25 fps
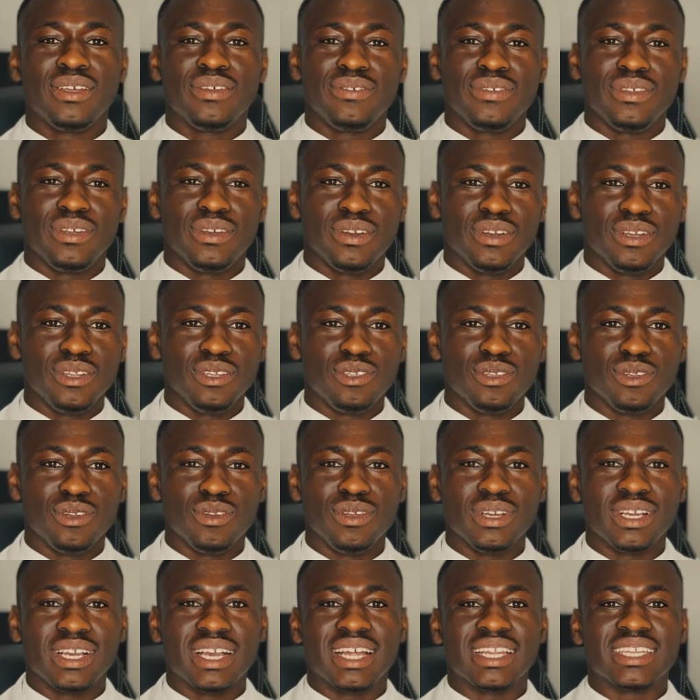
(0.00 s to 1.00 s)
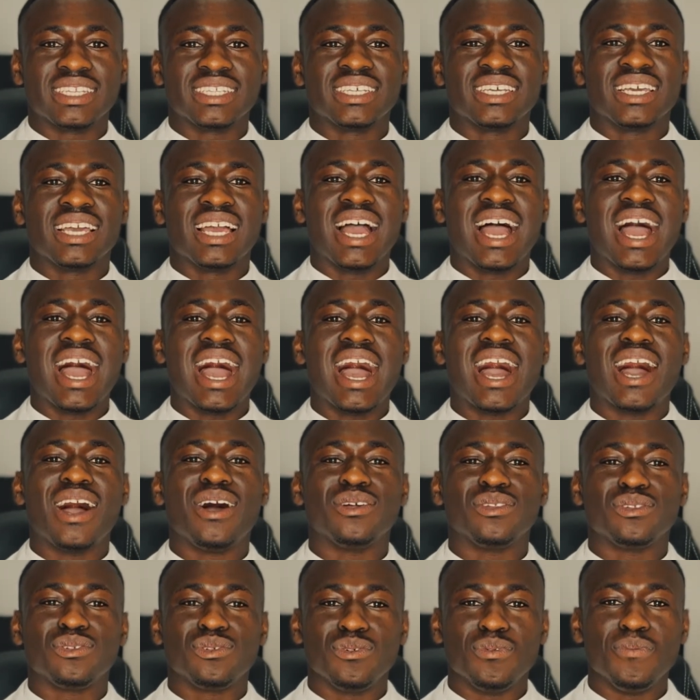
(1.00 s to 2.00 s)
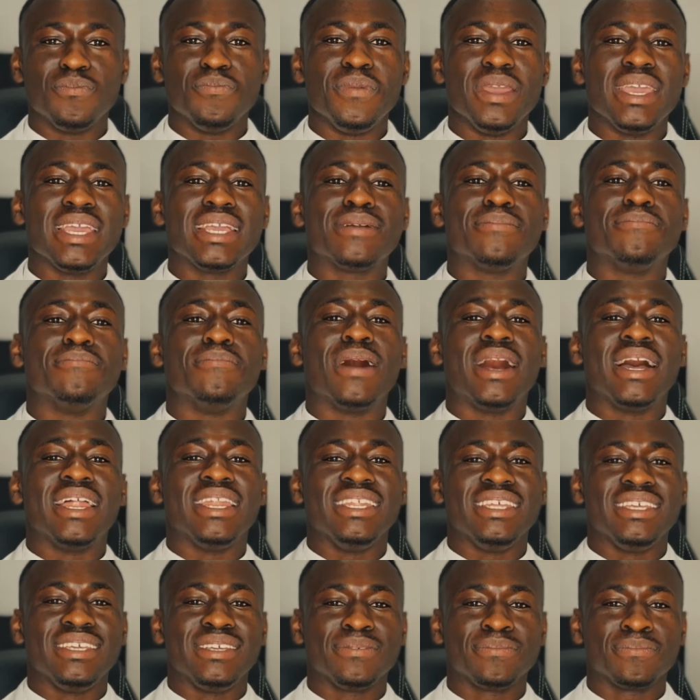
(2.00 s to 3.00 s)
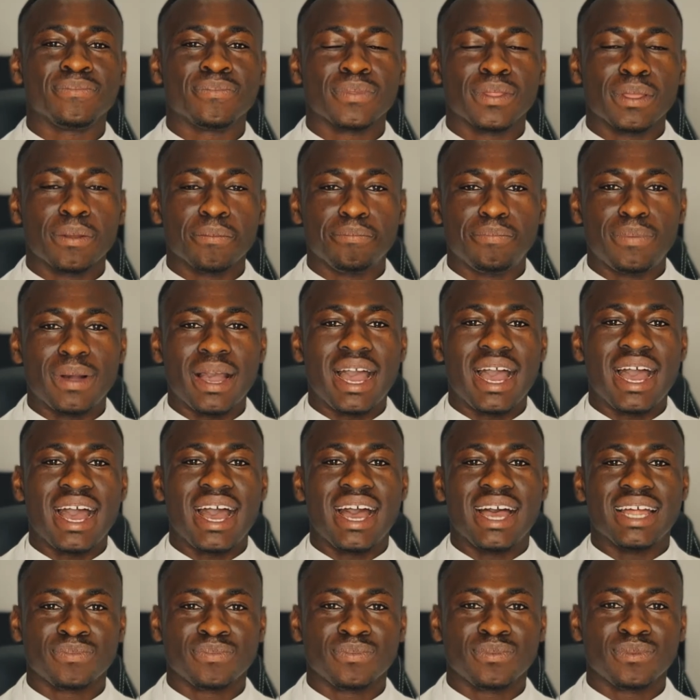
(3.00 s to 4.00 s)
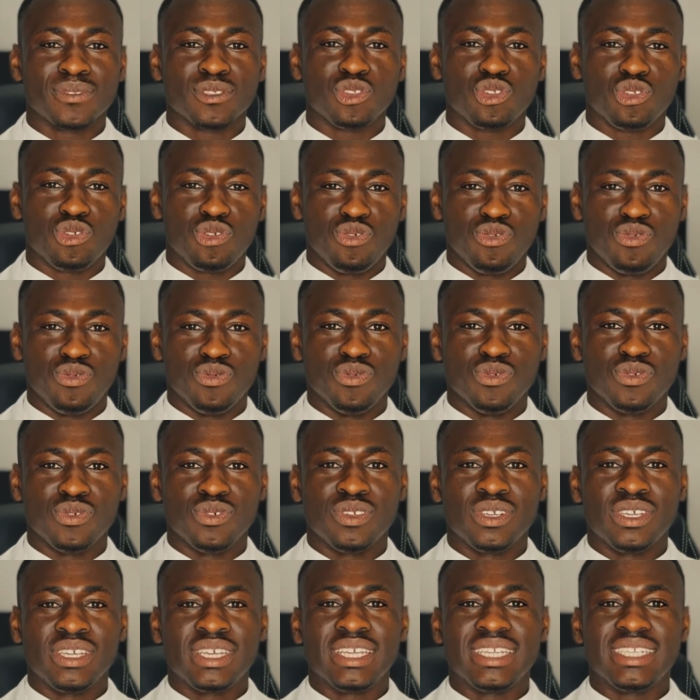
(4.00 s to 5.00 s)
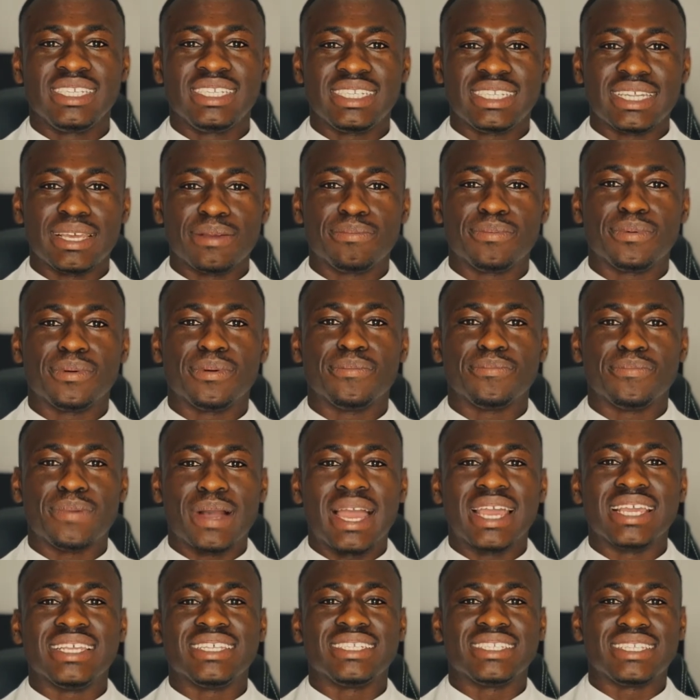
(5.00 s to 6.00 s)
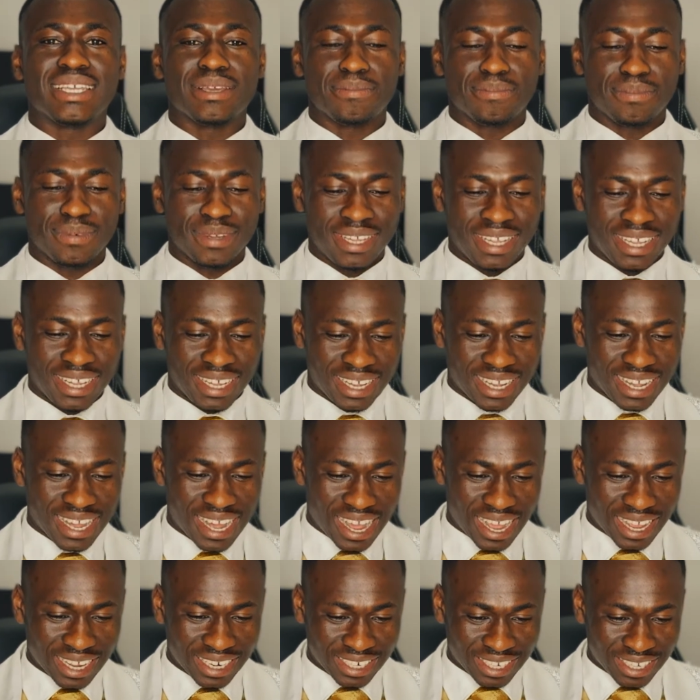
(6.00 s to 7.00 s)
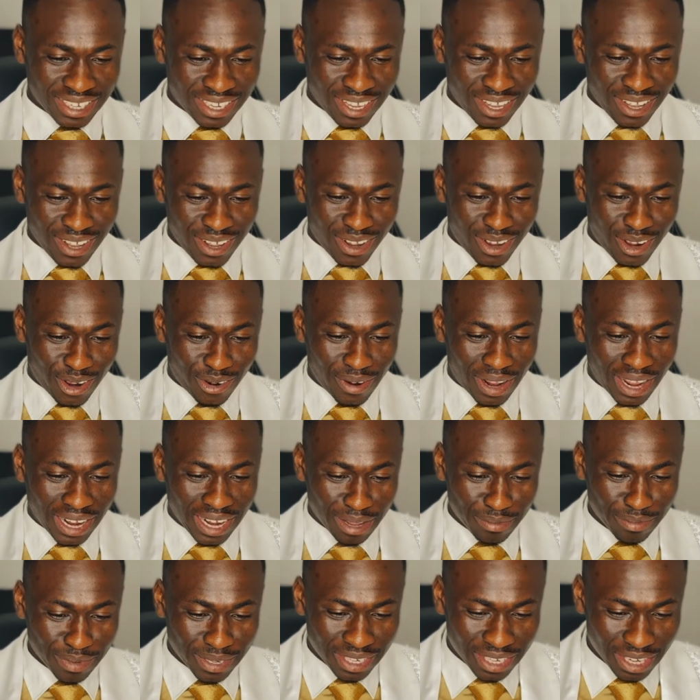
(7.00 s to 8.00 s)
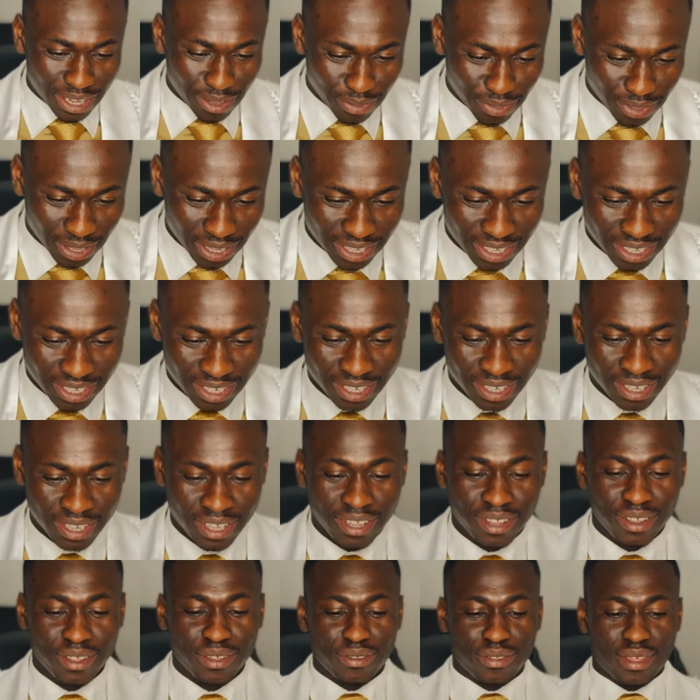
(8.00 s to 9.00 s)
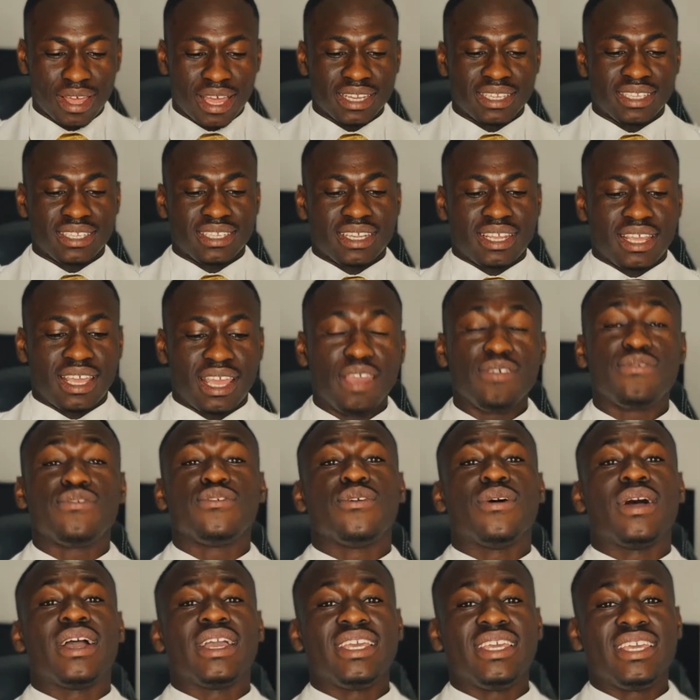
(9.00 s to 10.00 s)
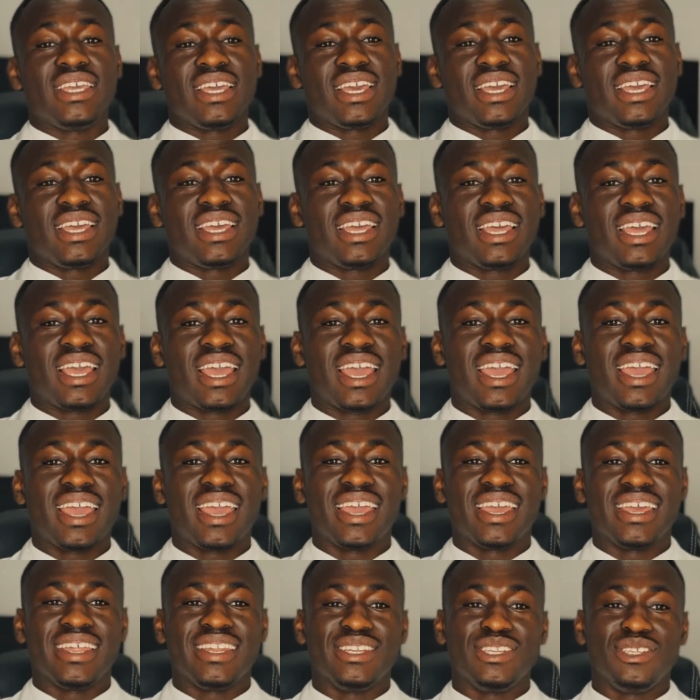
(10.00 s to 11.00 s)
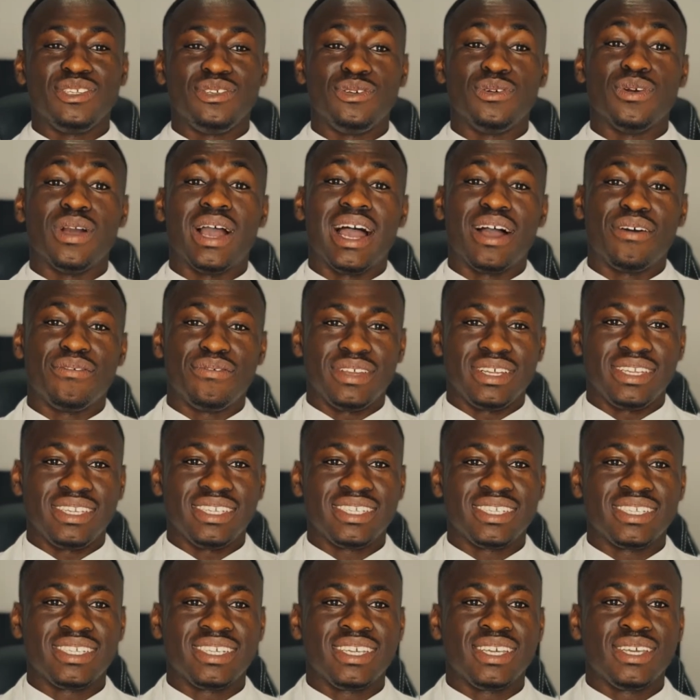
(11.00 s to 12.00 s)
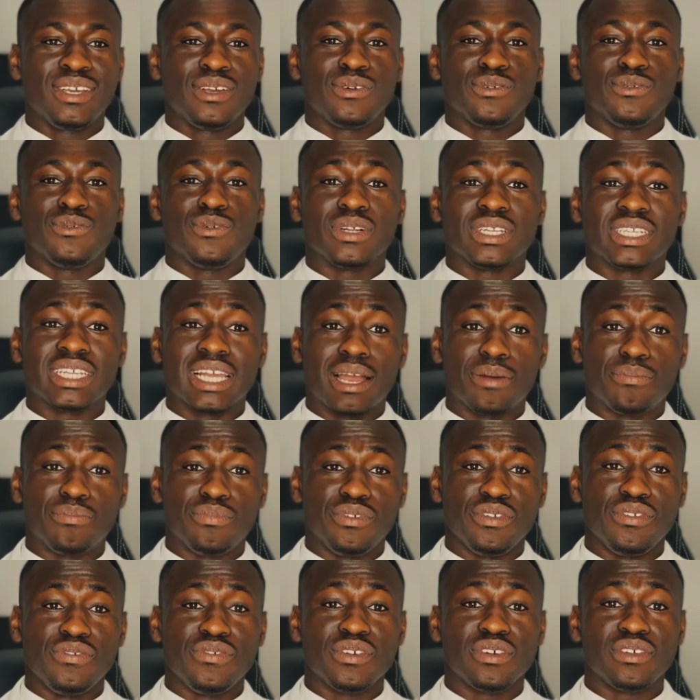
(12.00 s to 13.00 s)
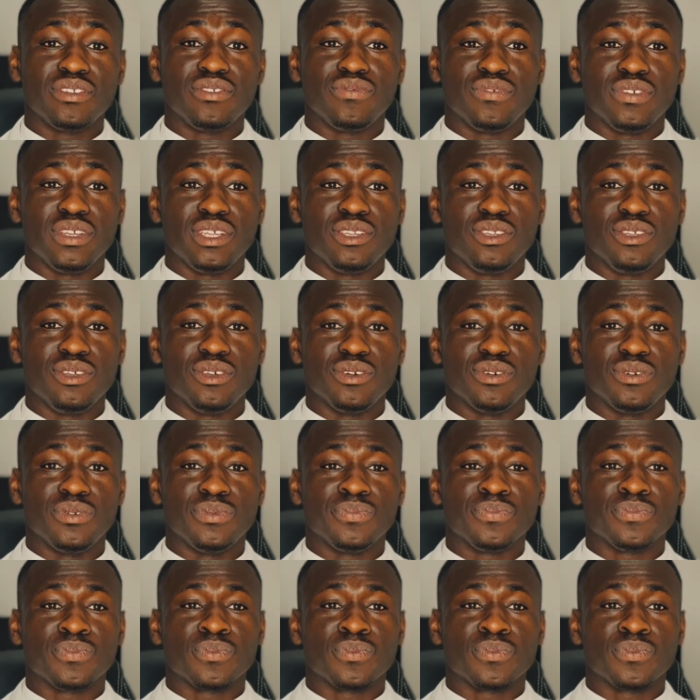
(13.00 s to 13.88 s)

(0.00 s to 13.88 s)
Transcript: we're going to look at how to make money part 2, step by step guide. All right, let me say this, that if you are here and you haven't watched our previous video